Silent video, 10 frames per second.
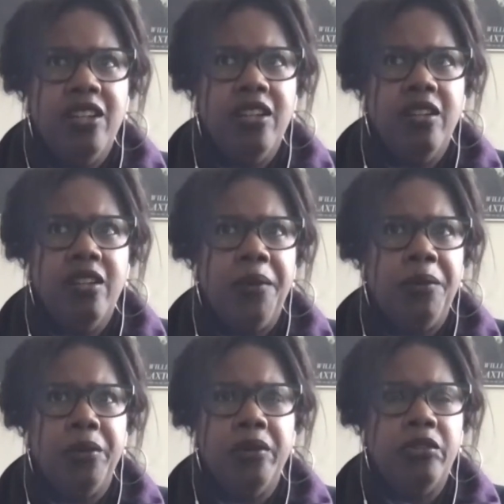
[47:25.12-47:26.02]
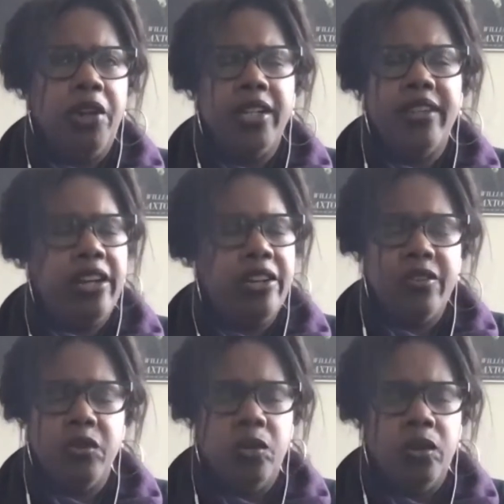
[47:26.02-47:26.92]
they were trying to take her to
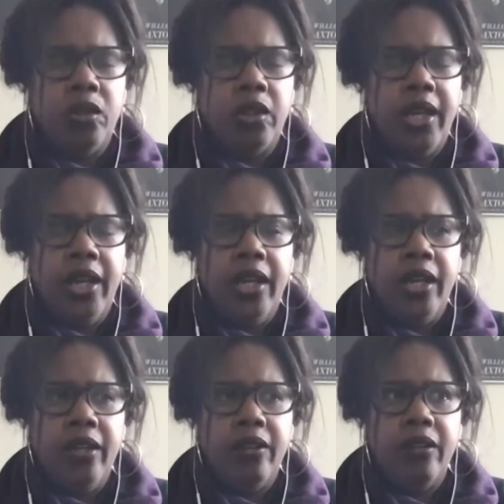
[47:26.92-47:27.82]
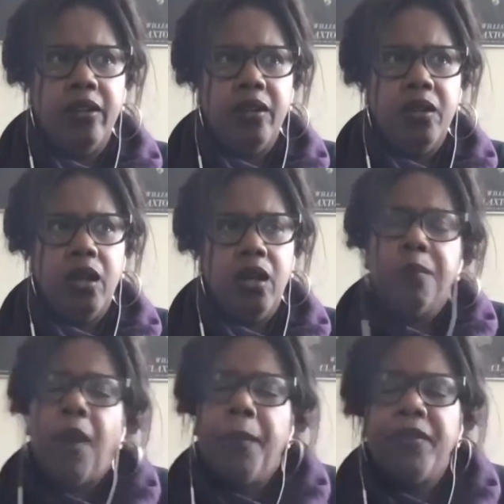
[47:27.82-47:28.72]
school, and her
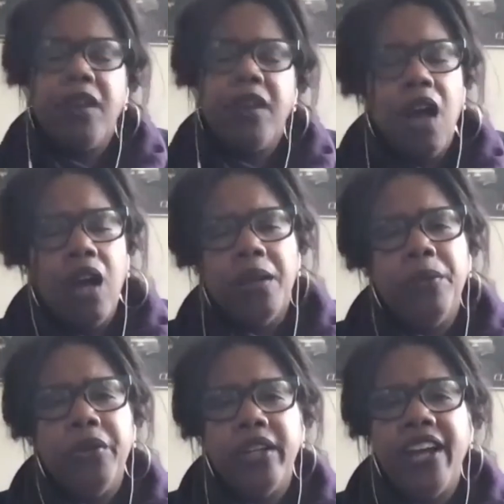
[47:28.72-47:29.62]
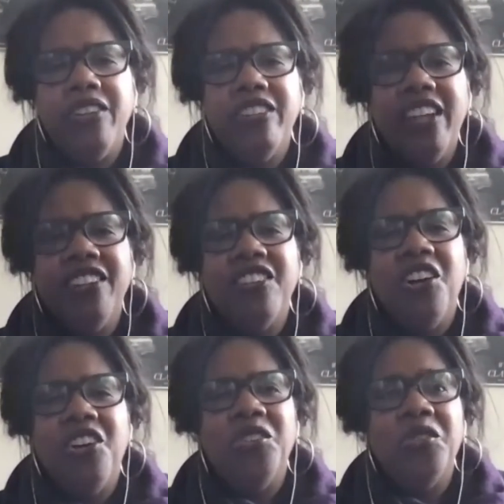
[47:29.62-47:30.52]
mom's car had broken down. And
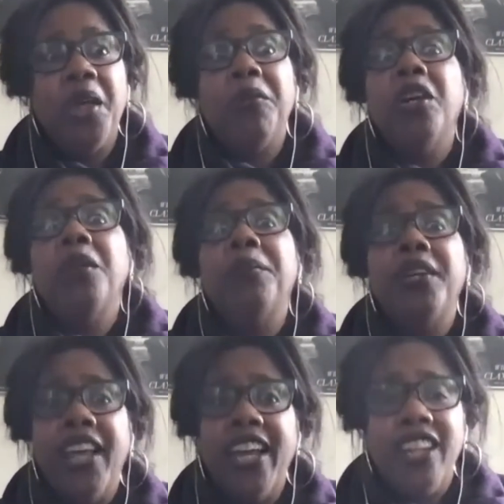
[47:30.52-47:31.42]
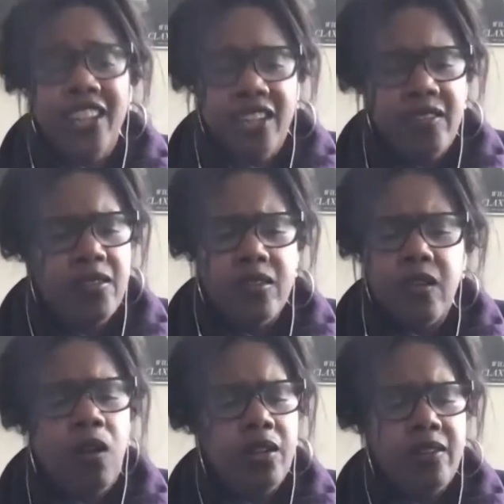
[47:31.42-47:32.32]
so they were going to be late. And it's just
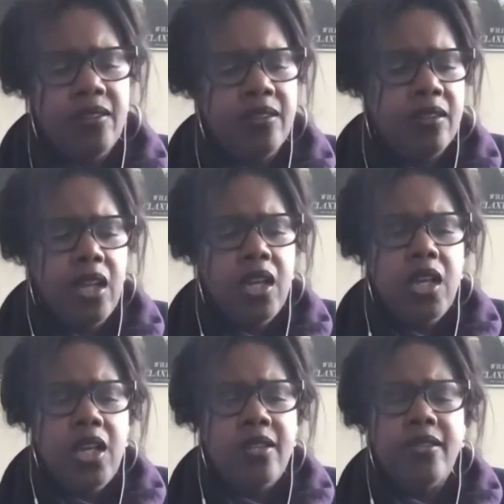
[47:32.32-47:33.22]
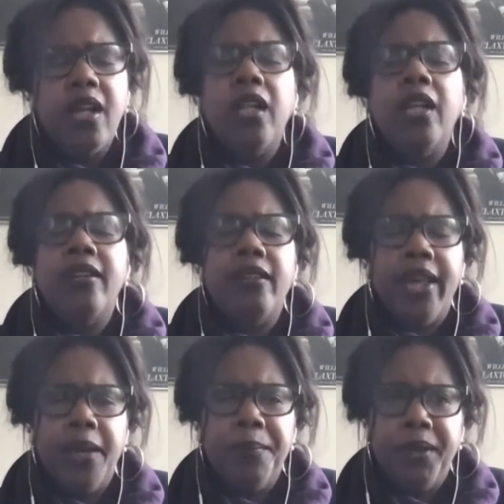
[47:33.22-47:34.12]
this, all it says is, Estella is
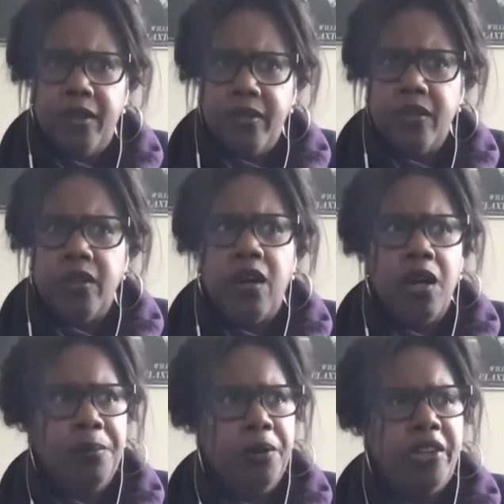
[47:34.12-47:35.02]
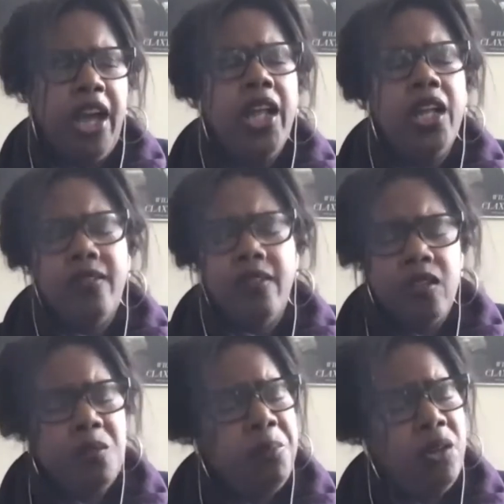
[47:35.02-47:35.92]
late because the car broke down. And it's in
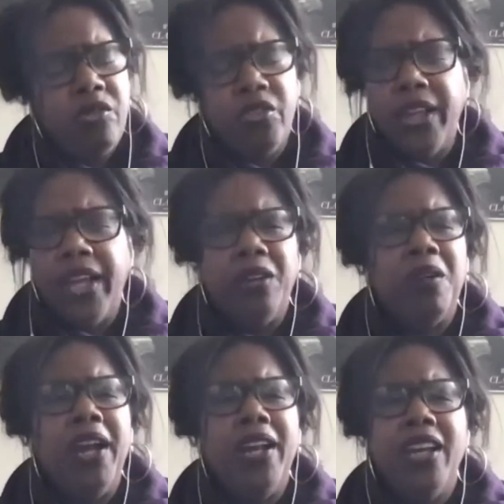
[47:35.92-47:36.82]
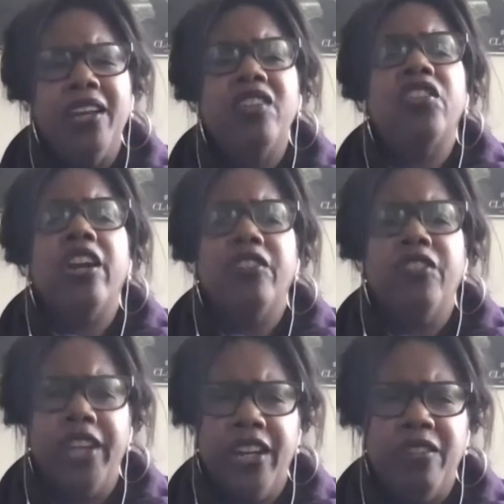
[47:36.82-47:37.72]
this beautiful handwriting, this careful
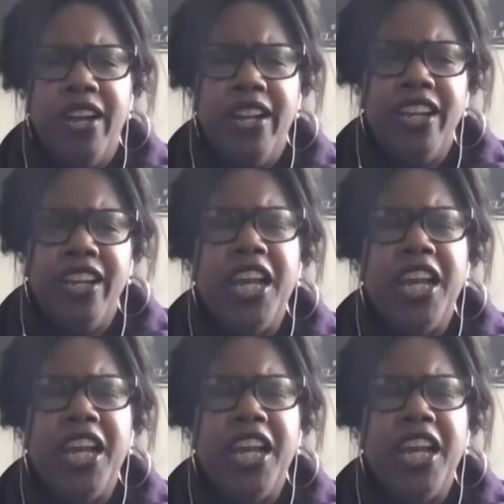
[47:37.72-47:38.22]
handwriting.